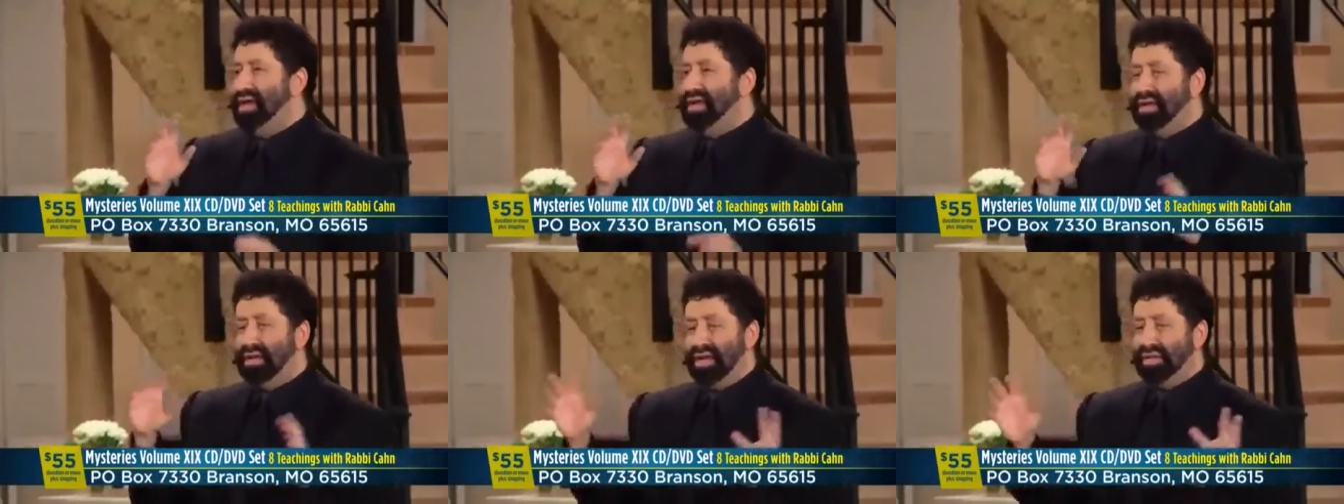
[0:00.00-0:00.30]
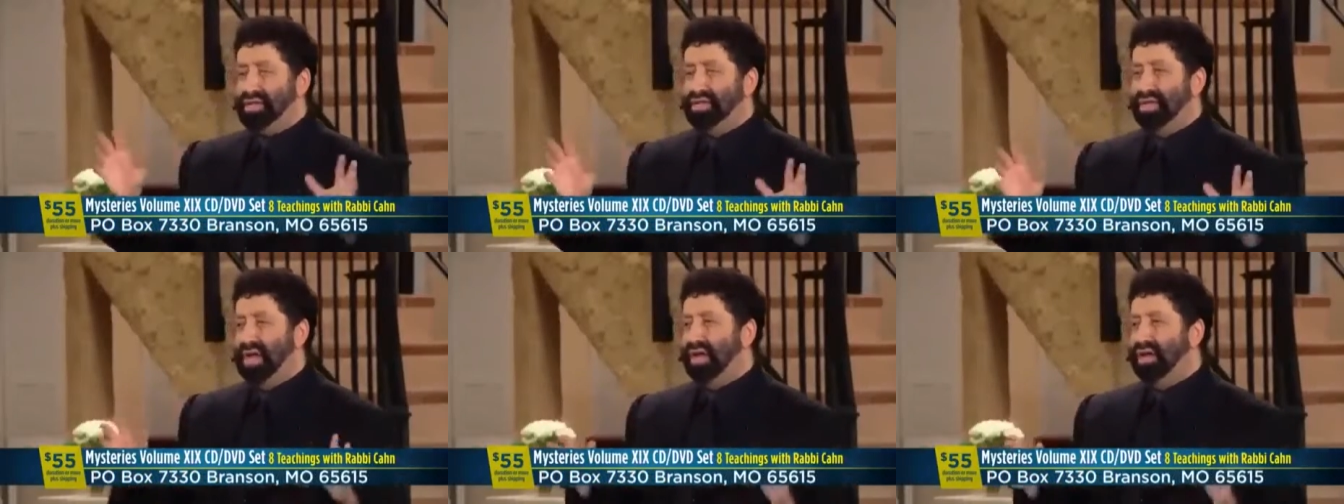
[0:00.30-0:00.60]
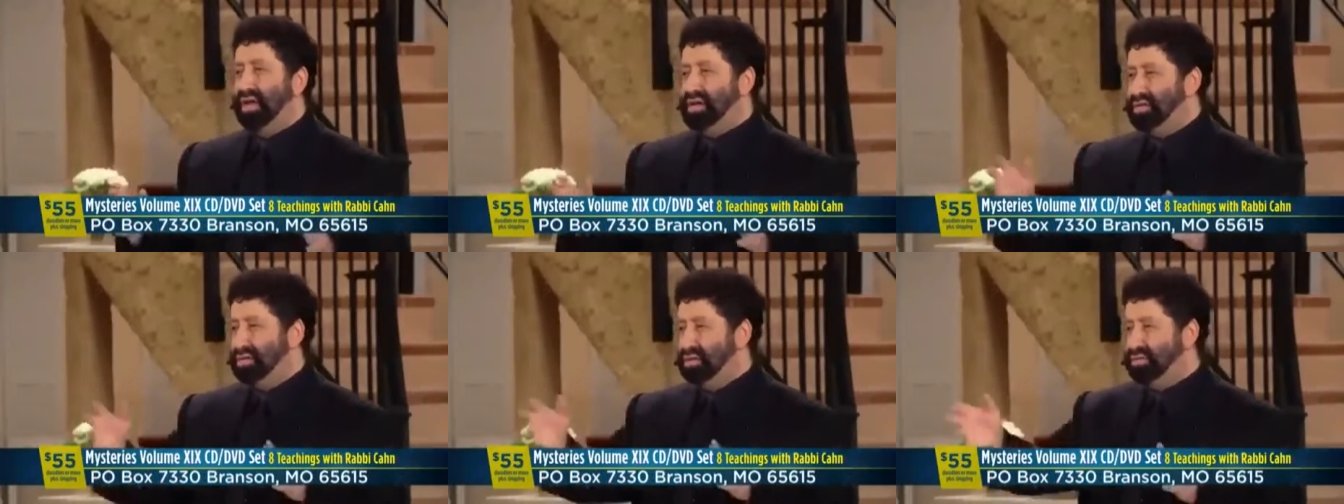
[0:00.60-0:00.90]
In a
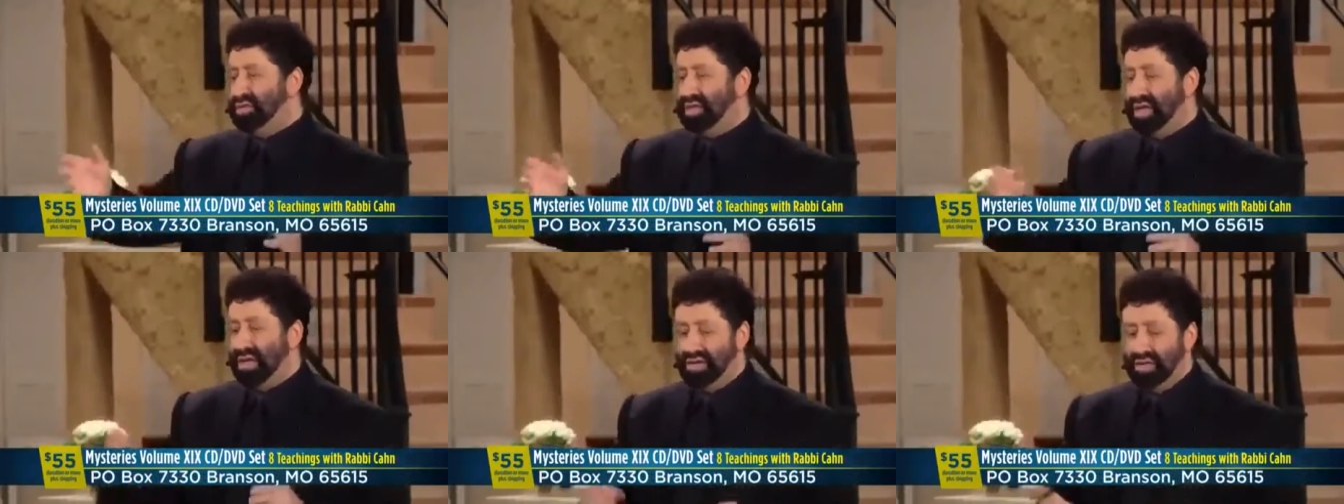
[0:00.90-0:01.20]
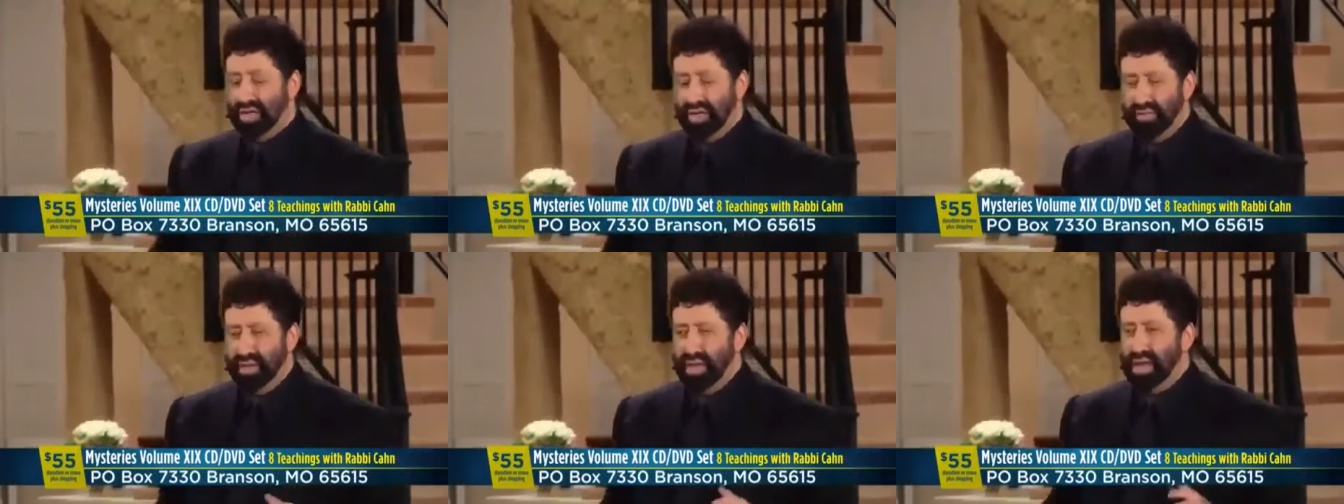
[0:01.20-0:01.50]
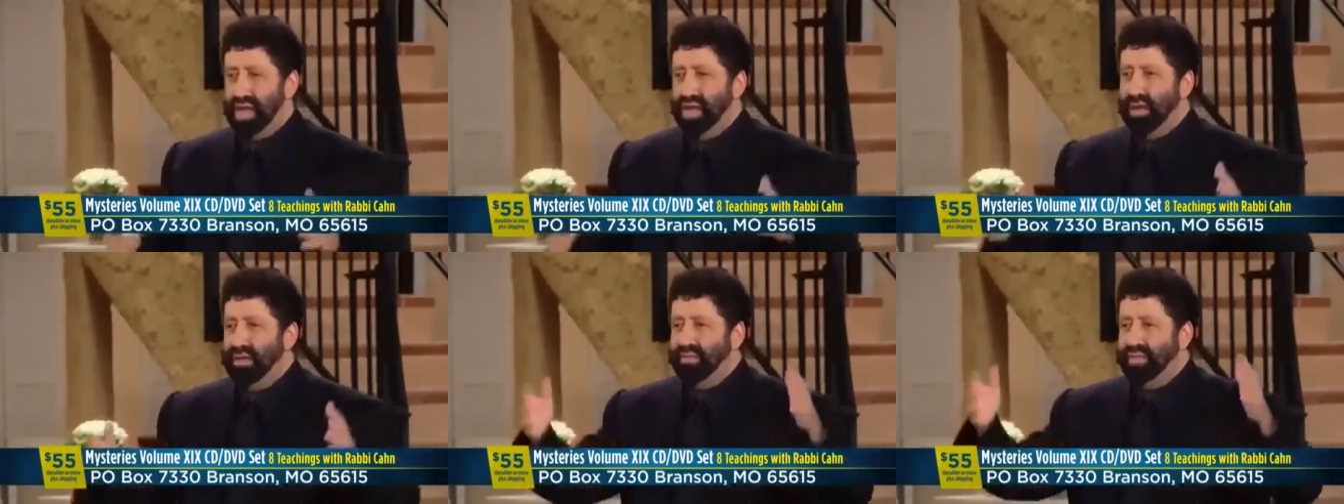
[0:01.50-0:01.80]
nutshell, as you said, Jim,
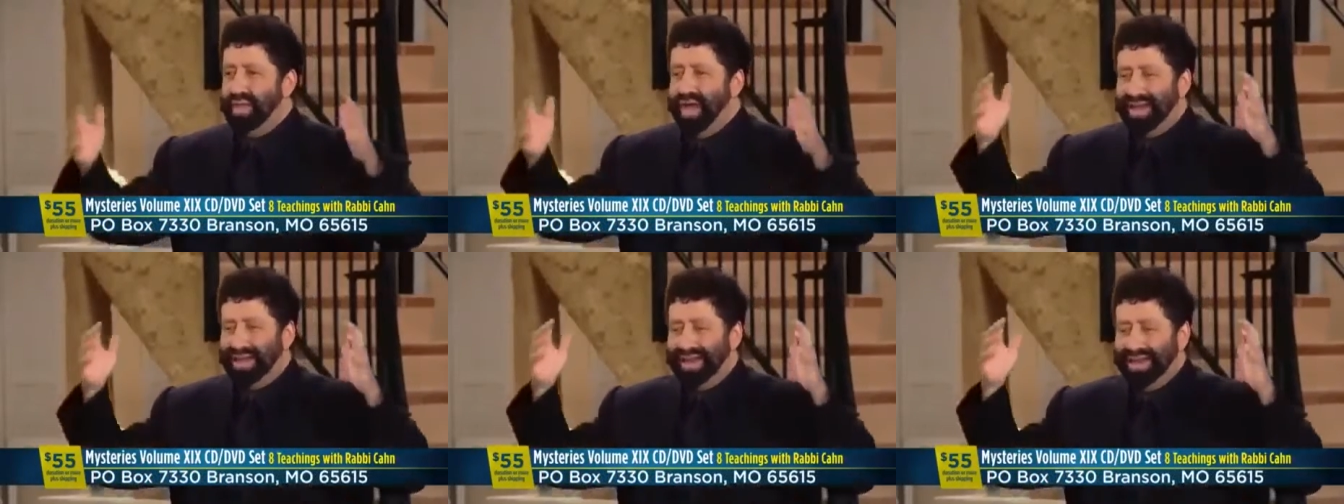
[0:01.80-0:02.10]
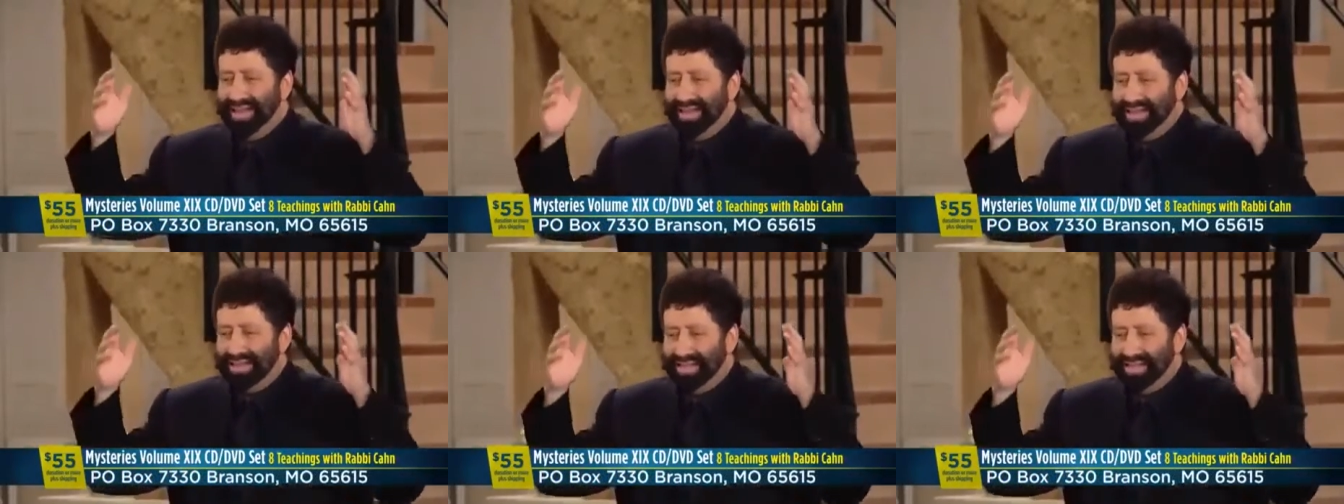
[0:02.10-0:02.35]
that